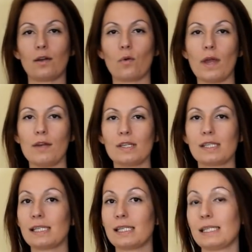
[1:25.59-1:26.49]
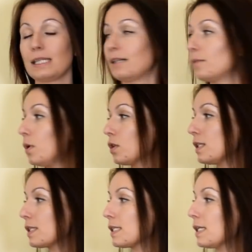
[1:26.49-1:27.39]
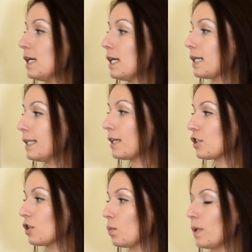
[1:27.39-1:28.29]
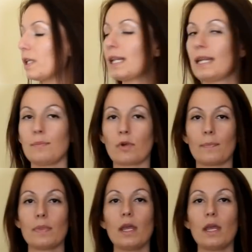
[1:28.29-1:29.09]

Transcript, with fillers: Aquarius is in a harmonious connection with Libra,